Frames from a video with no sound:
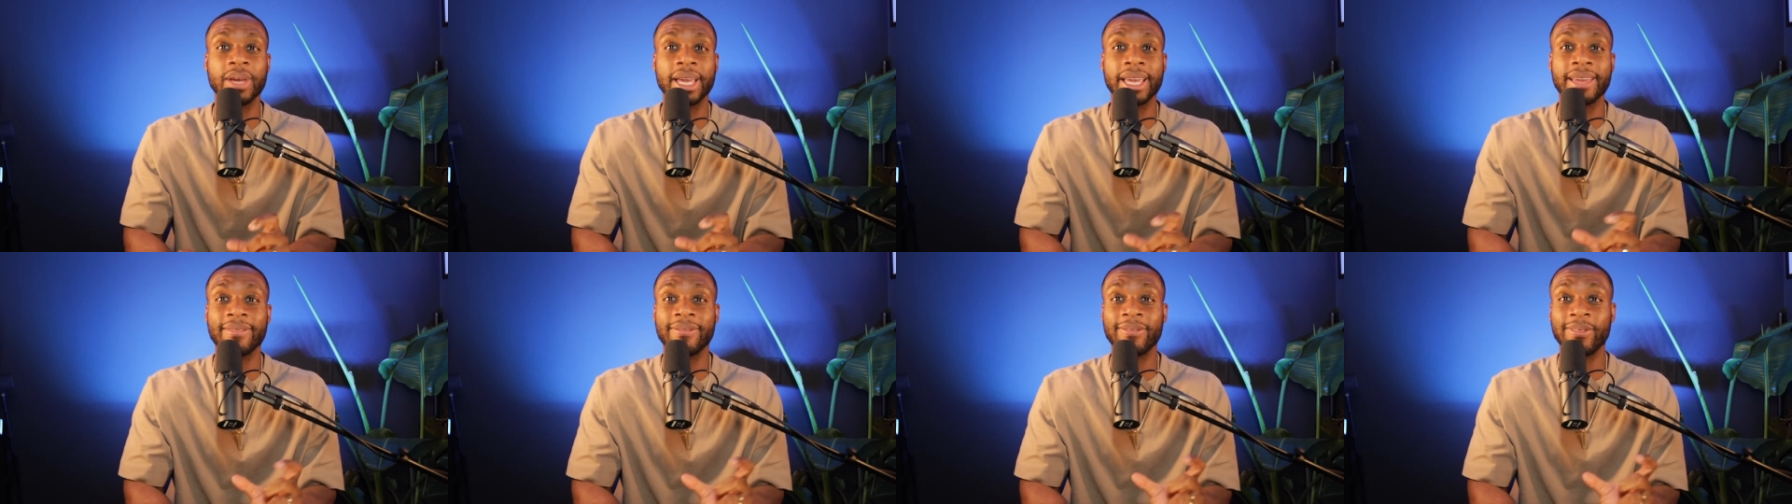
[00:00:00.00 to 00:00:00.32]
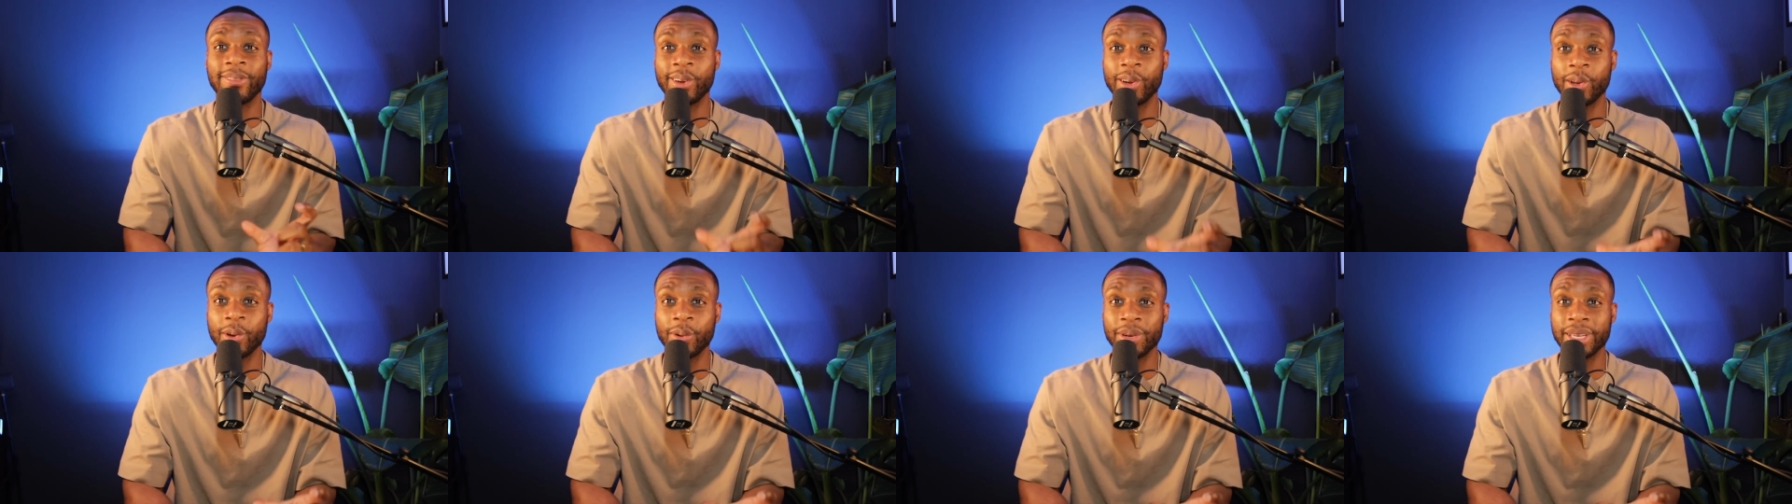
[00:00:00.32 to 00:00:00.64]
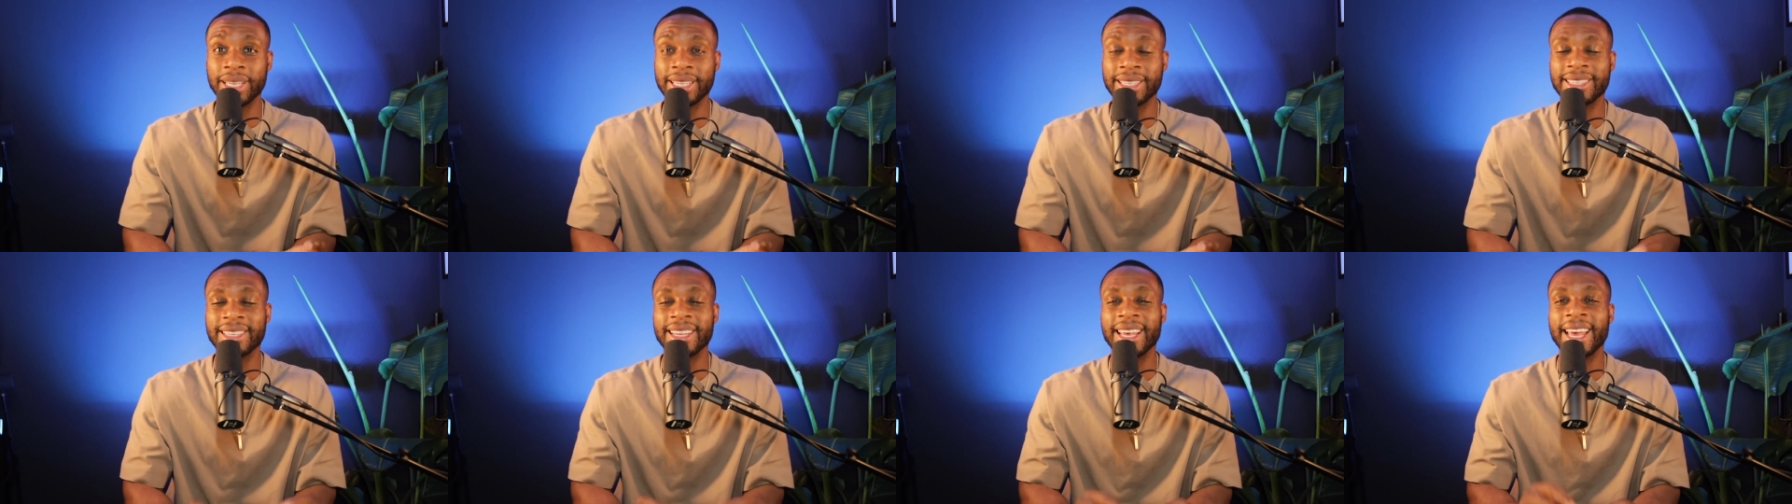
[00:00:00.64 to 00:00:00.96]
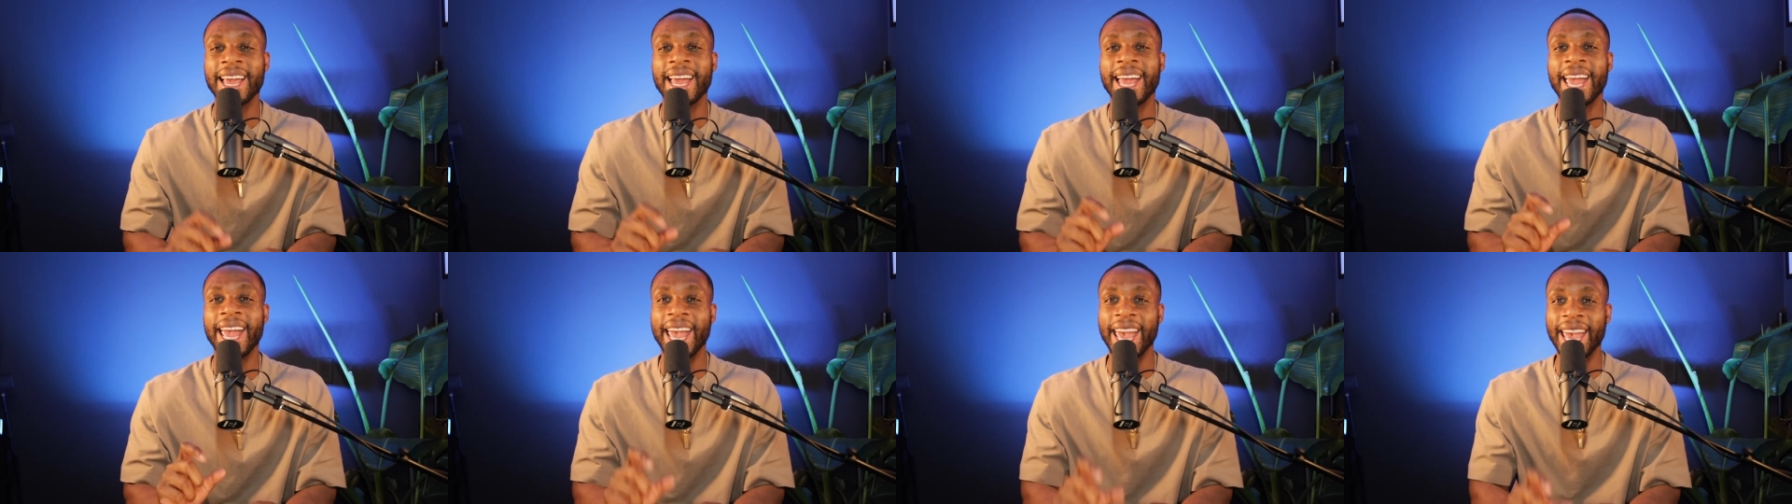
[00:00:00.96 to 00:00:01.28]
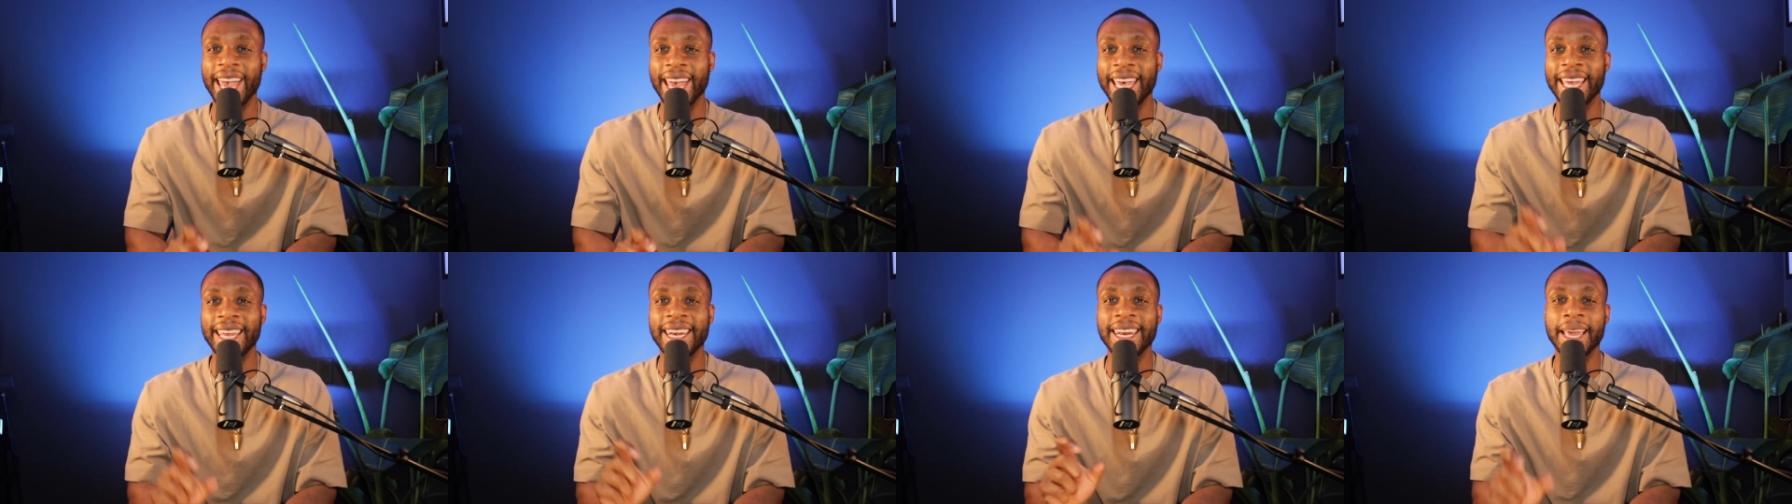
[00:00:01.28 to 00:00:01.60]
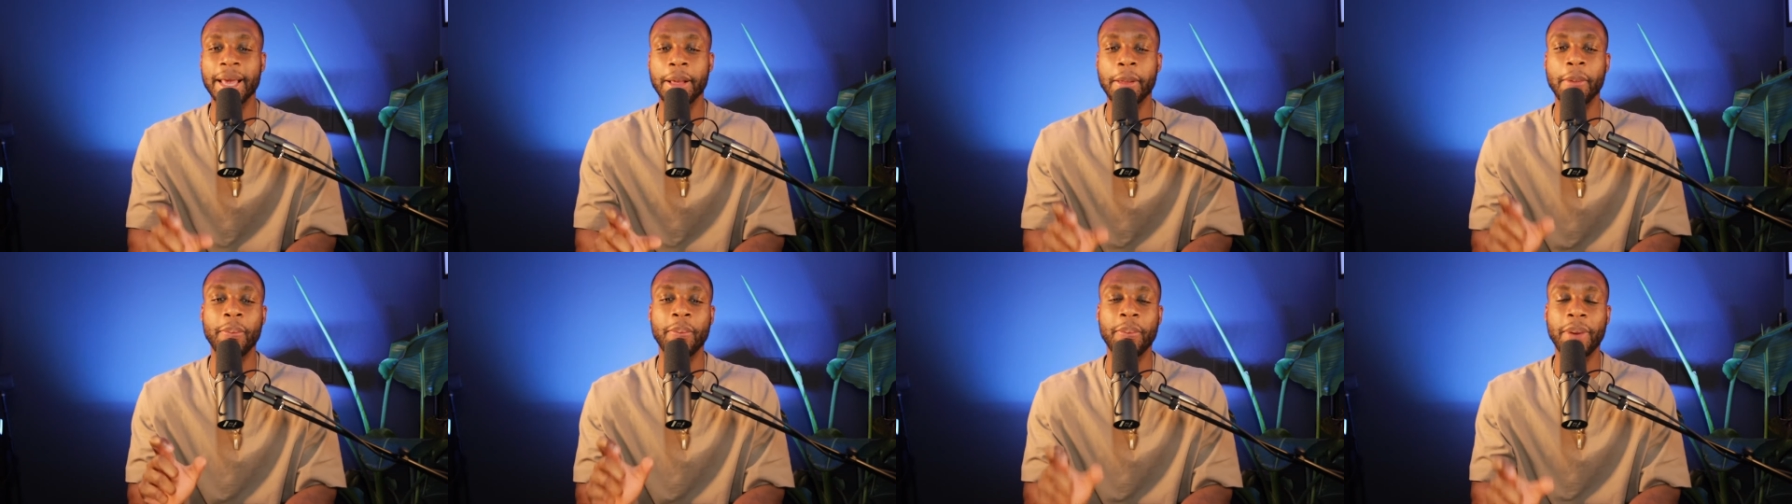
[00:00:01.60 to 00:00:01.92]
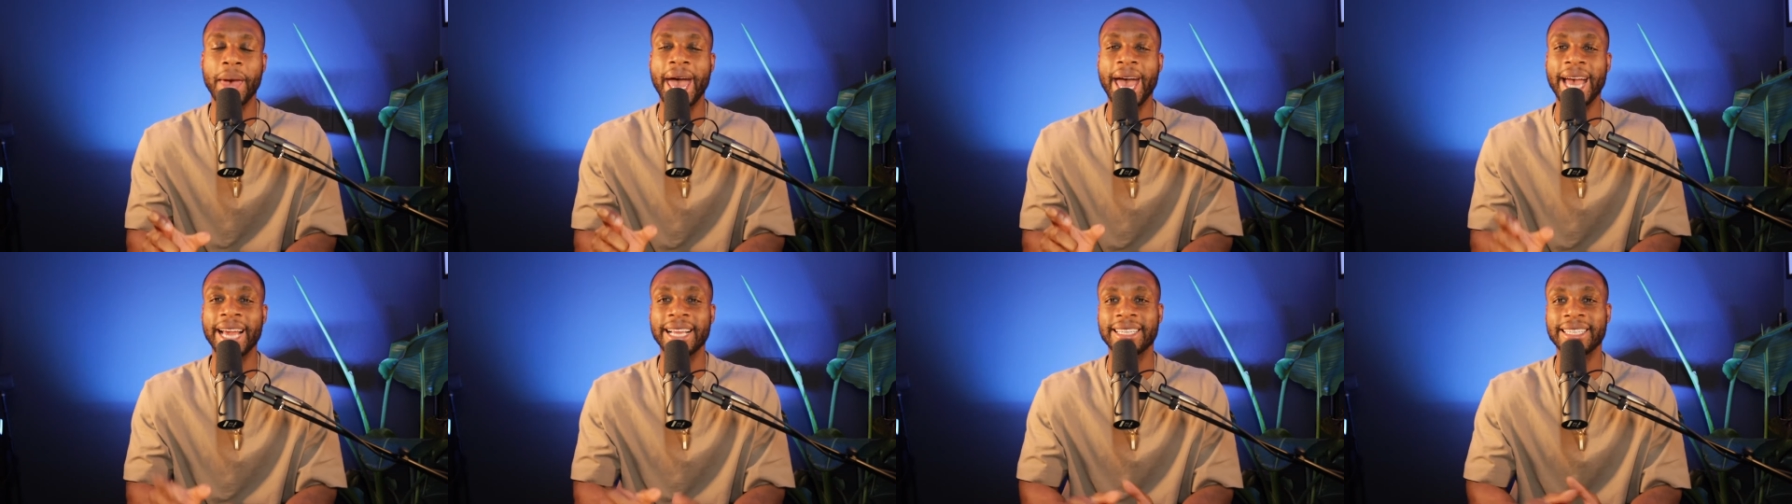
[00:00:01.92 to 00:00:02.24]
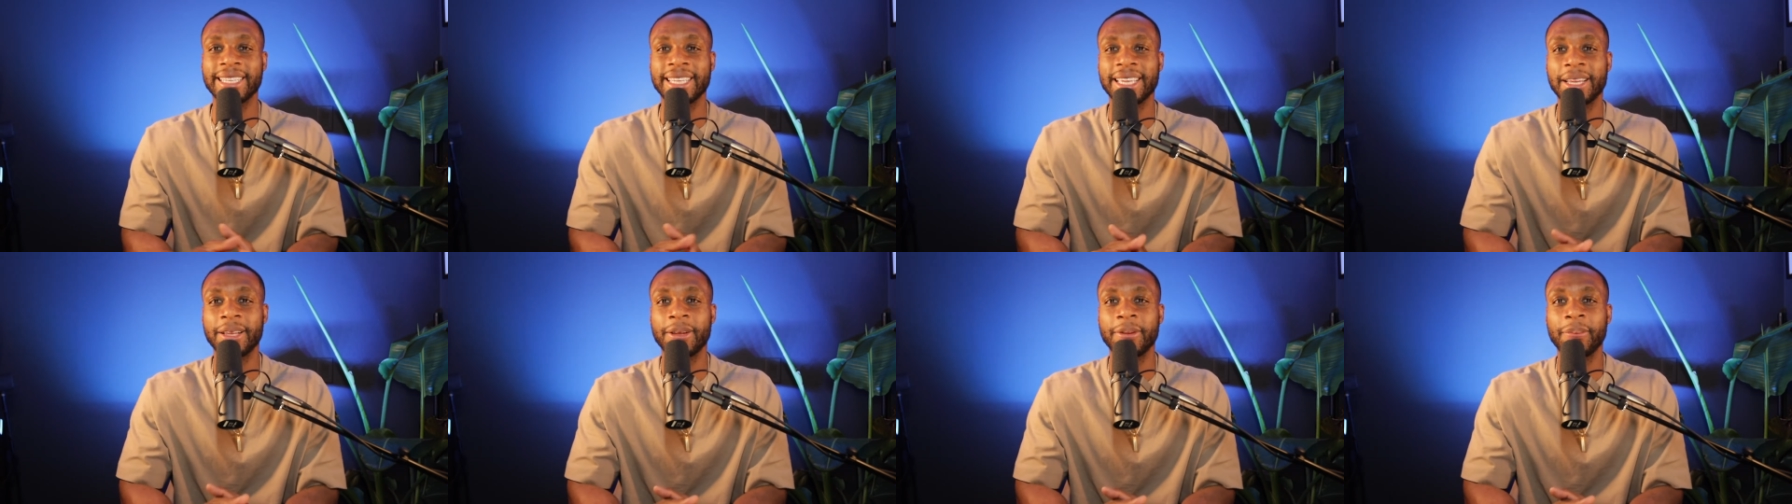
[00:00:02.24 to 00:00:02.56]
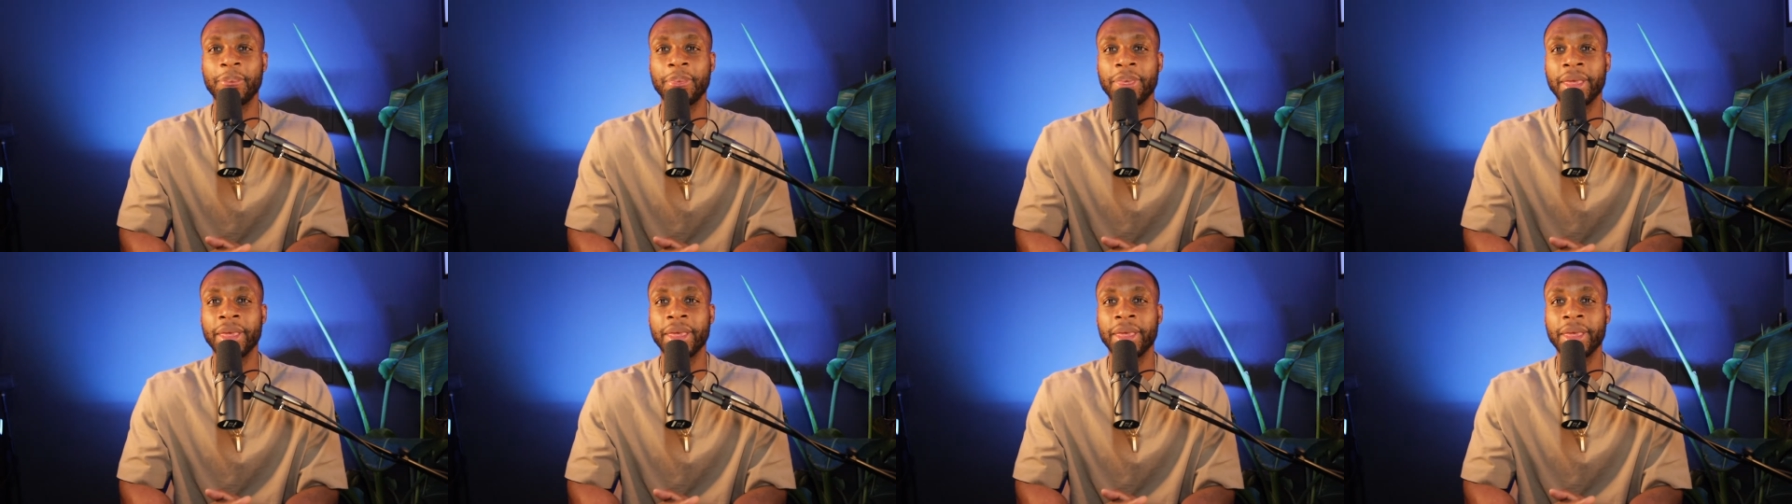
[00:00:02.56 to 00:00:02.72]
influence and impact them.